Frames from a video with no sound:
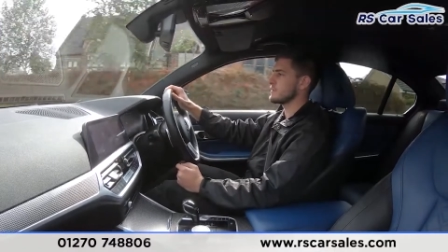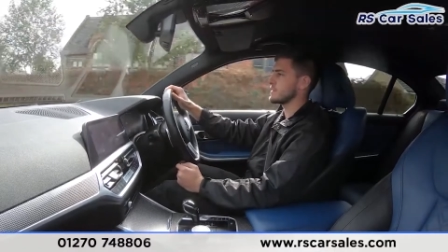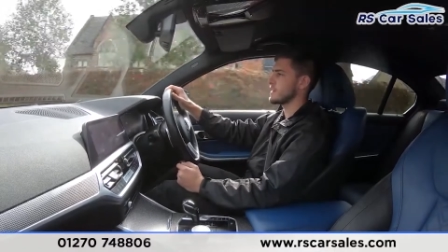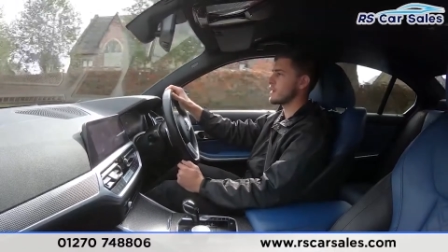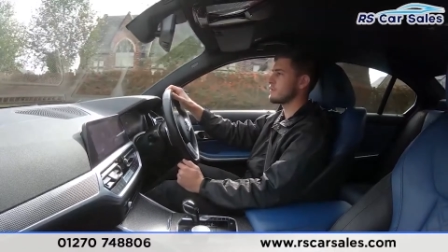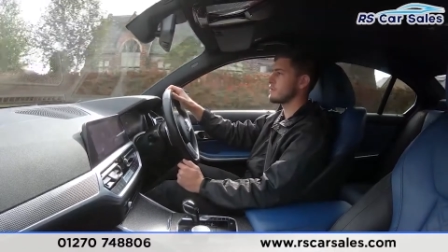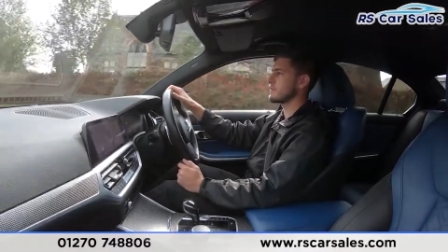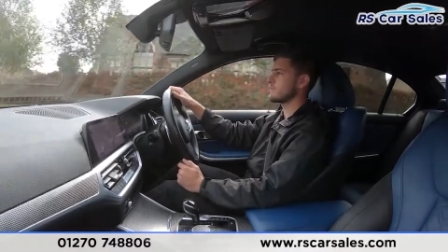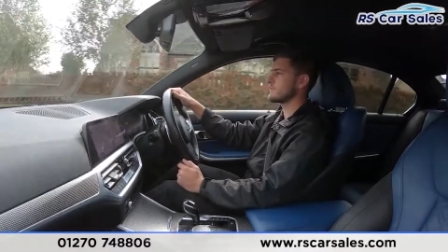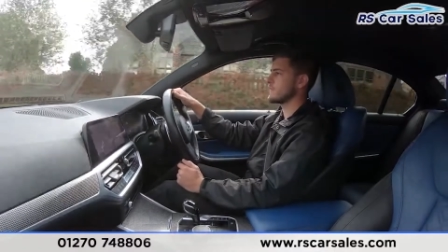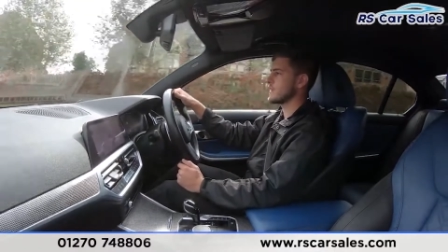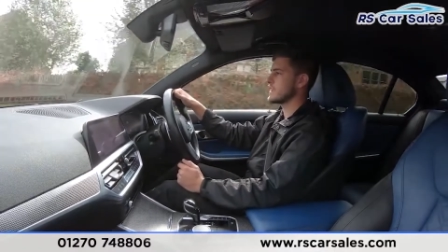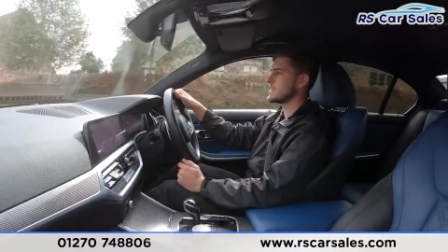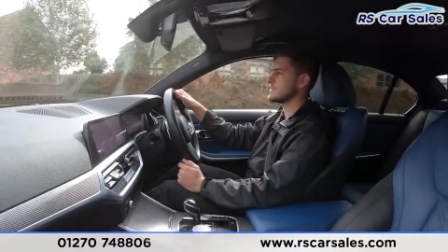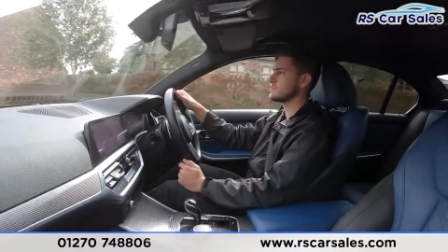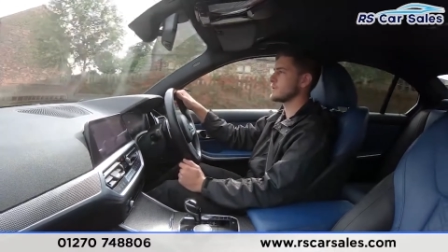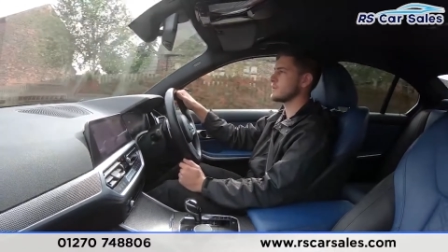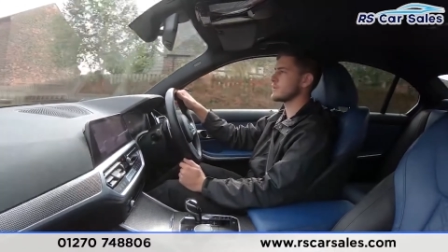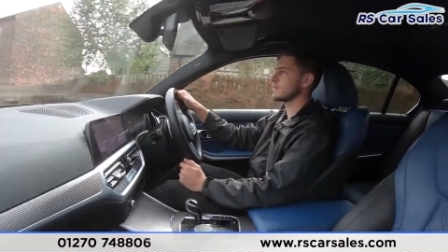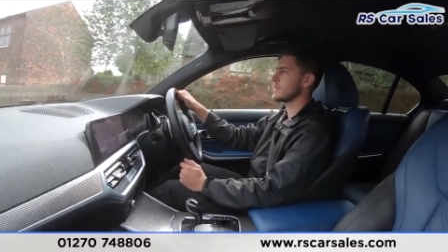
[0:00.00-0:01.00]
We are on
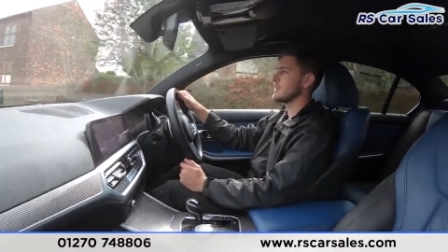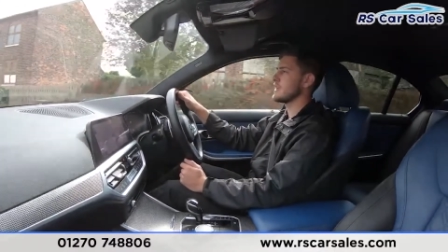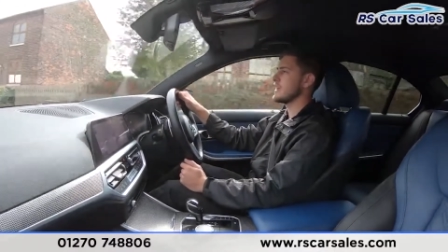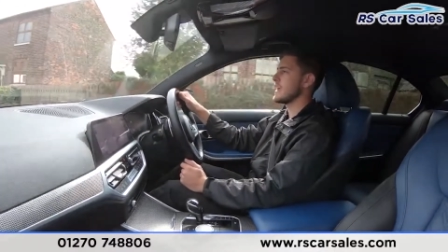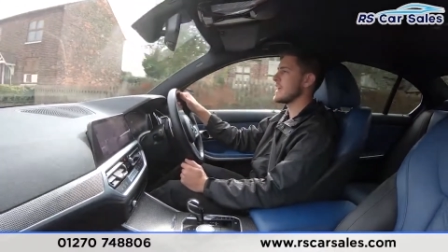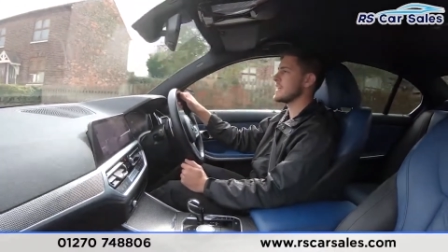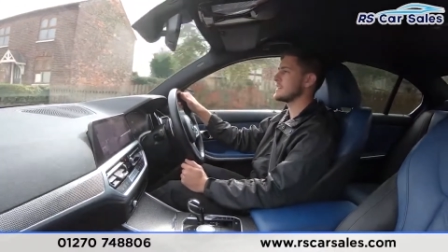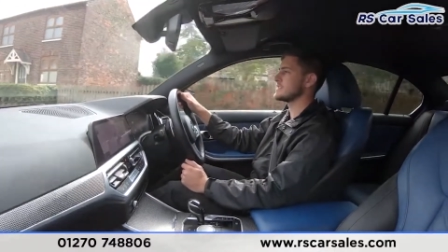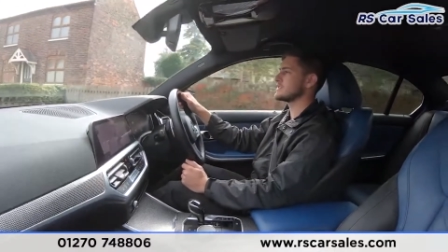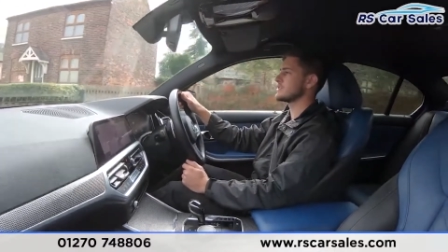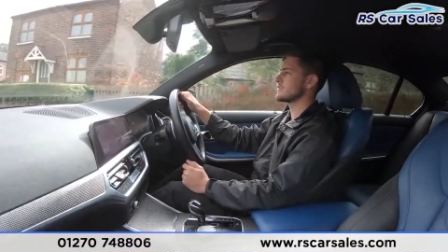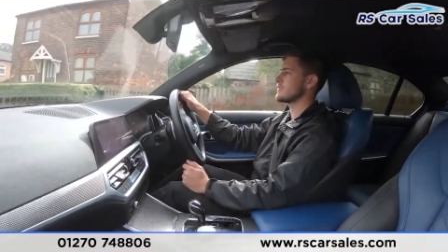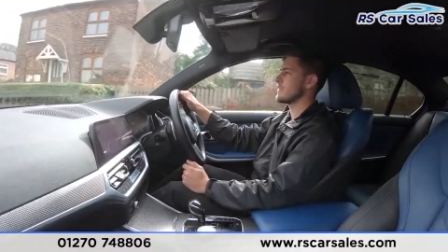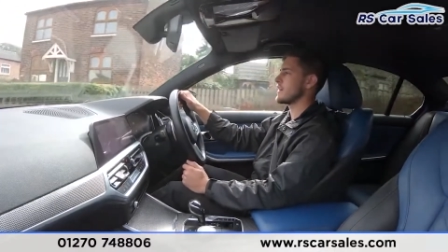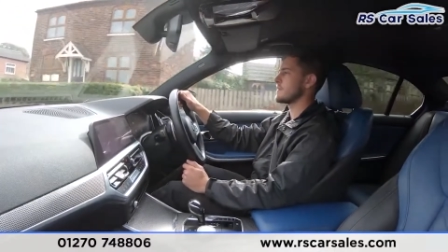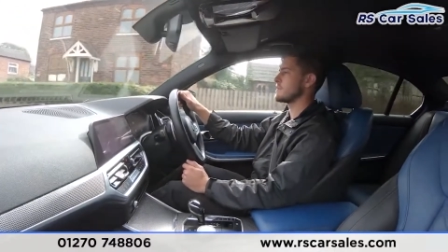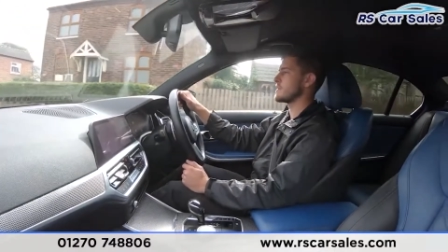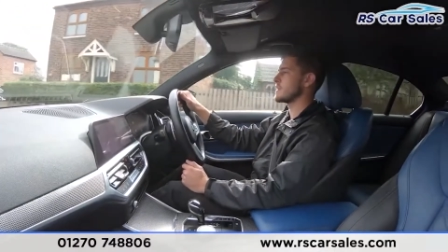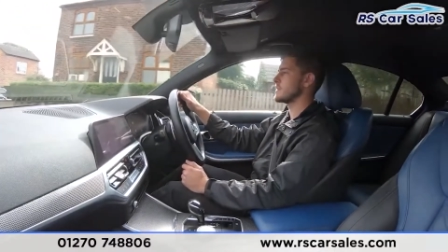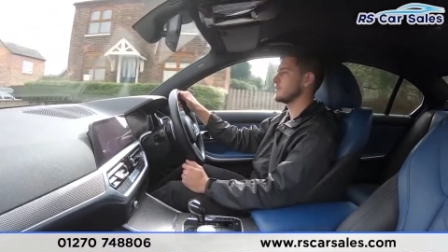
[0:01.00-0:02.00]
Facebook,
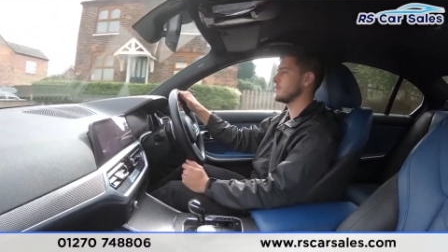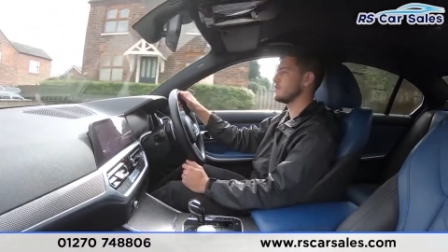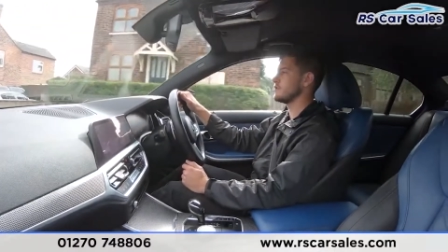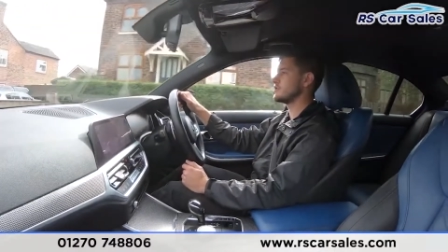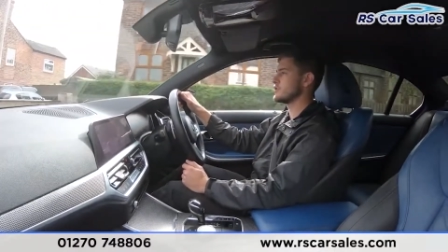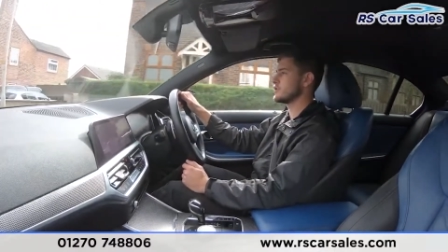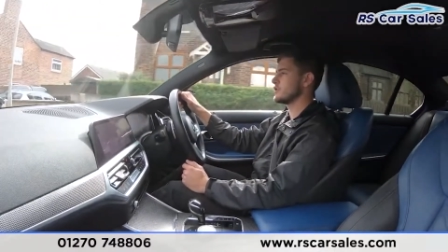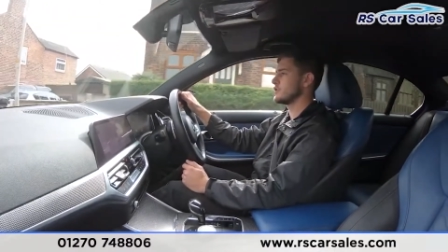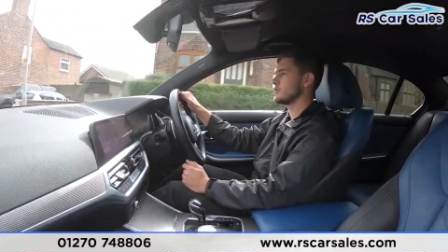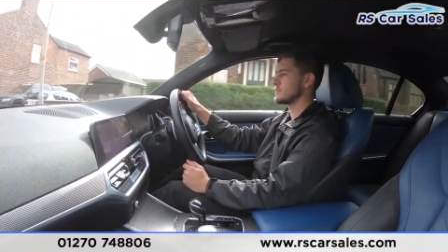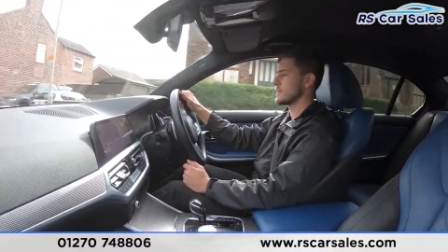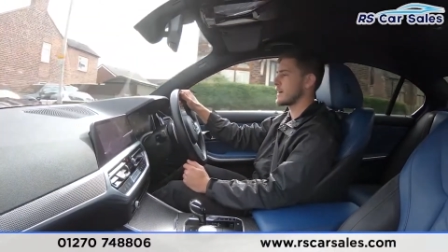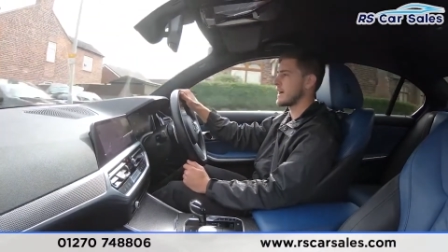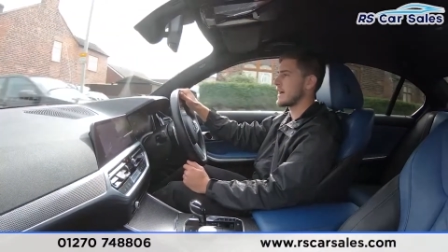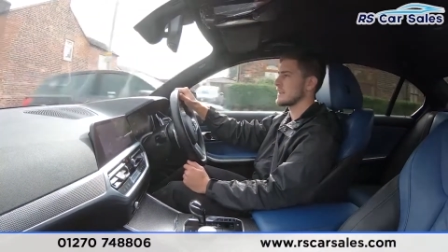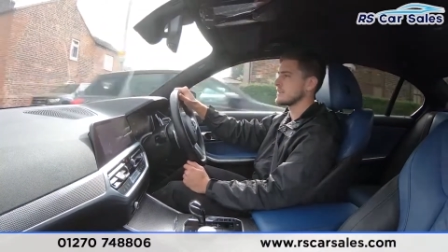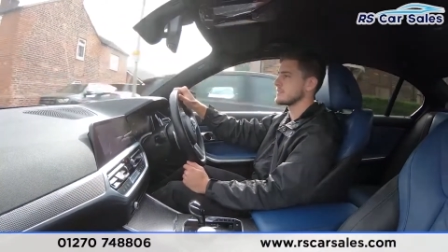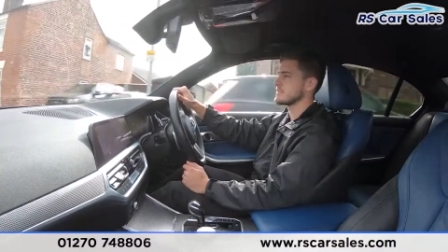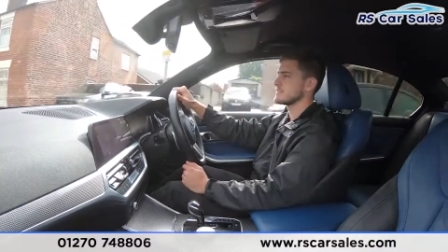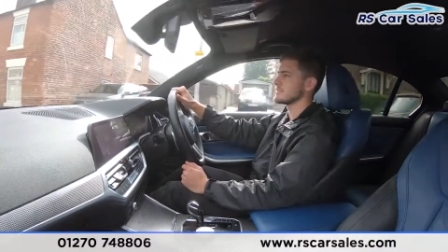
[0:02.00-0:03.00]
Instagram, YouTube
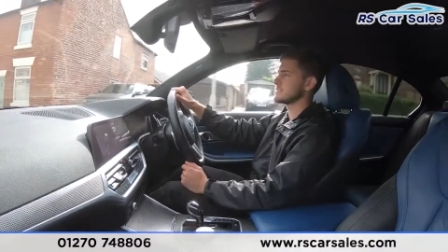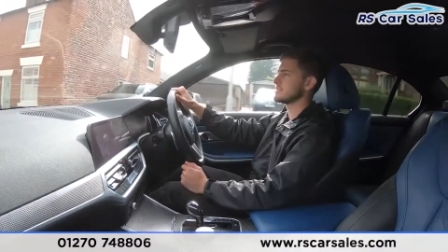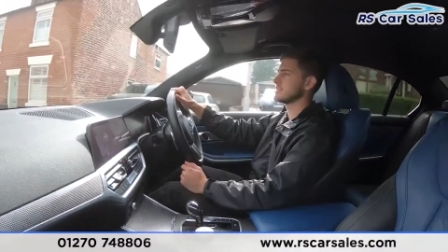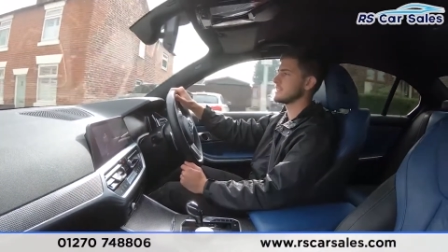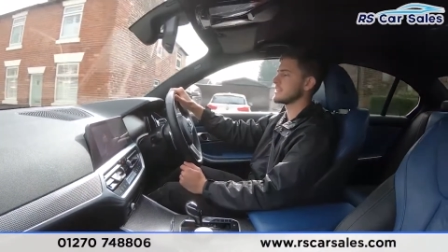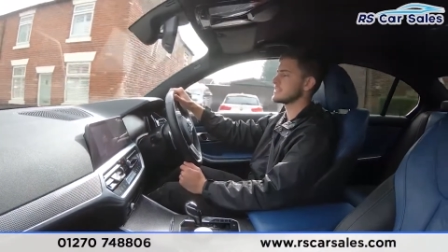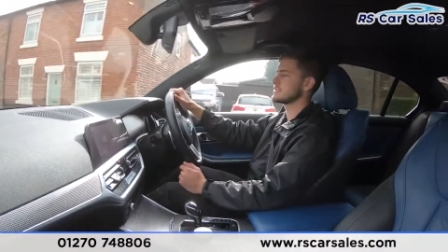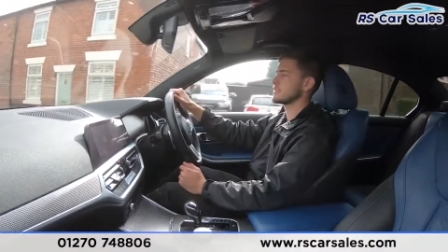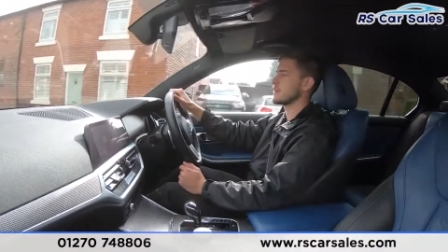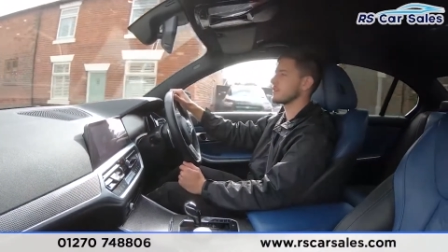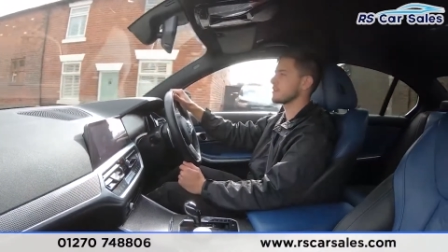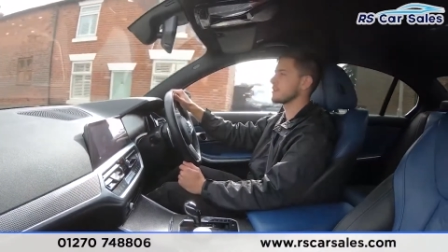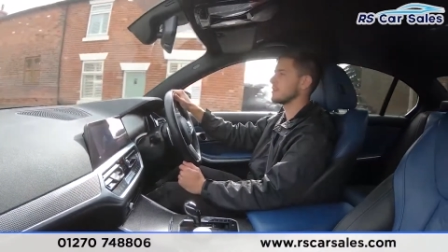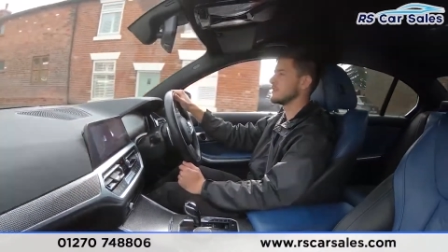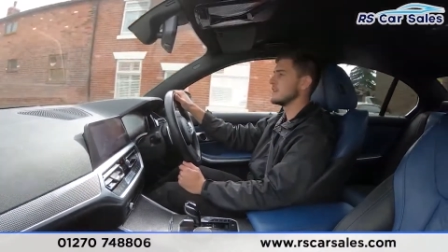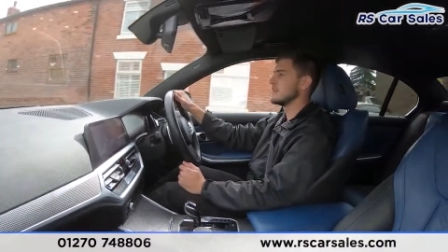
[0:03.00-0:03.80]
and TikTok.